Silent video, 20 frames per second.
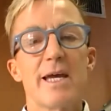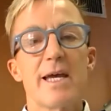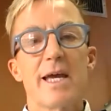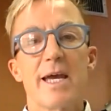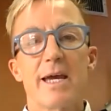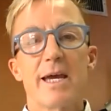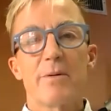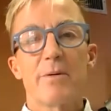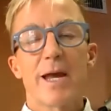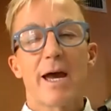
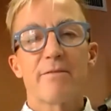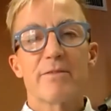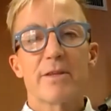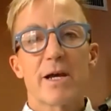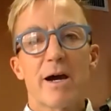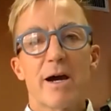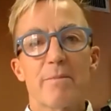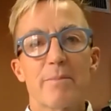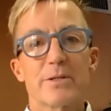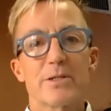And we have the
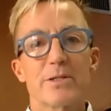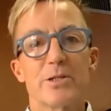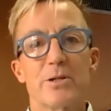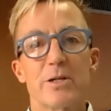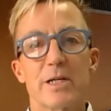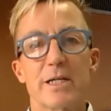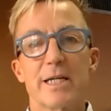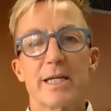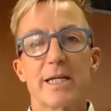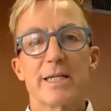
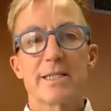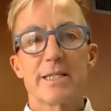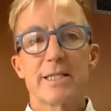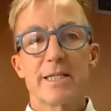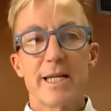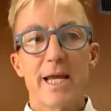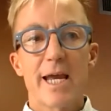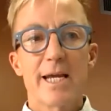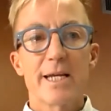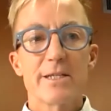opportunity
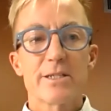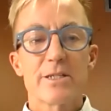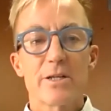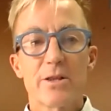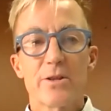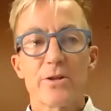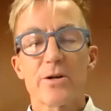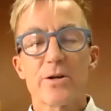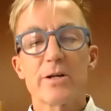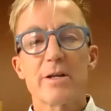today to
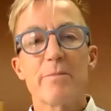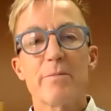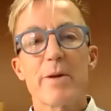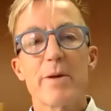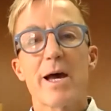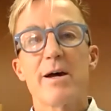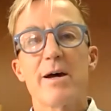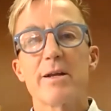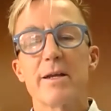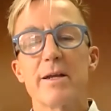learn
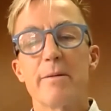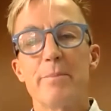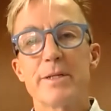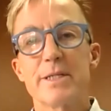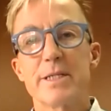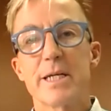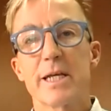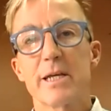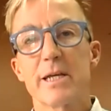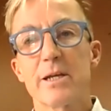about a
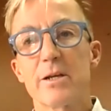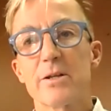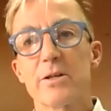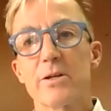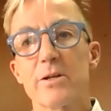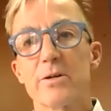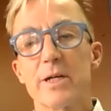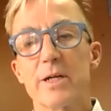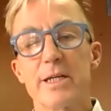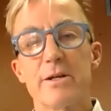
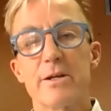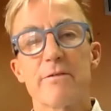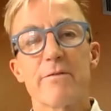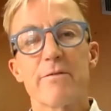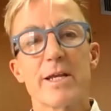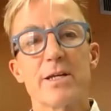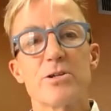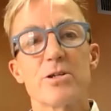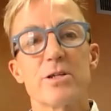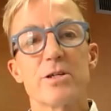particular
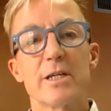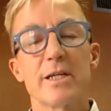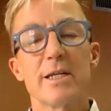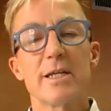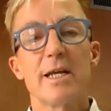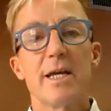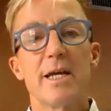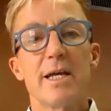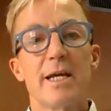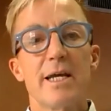intervention
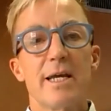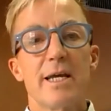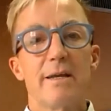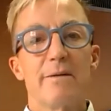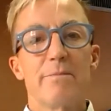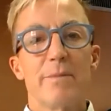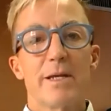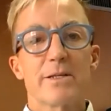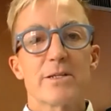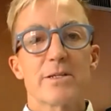in
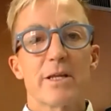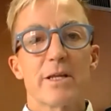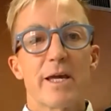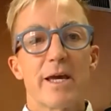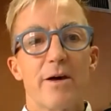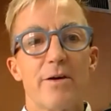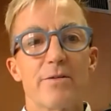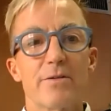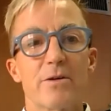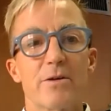mental
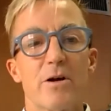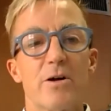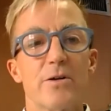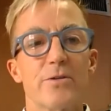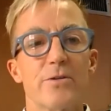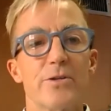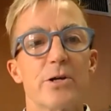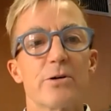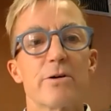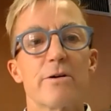health
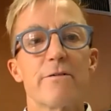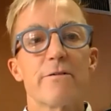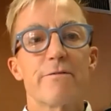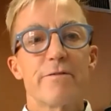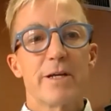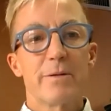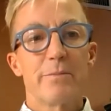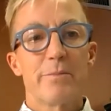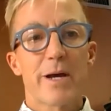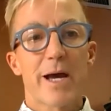called
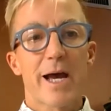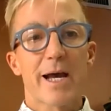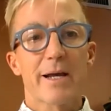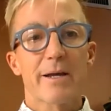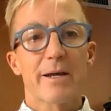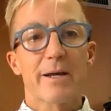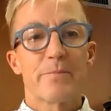neurofeedback.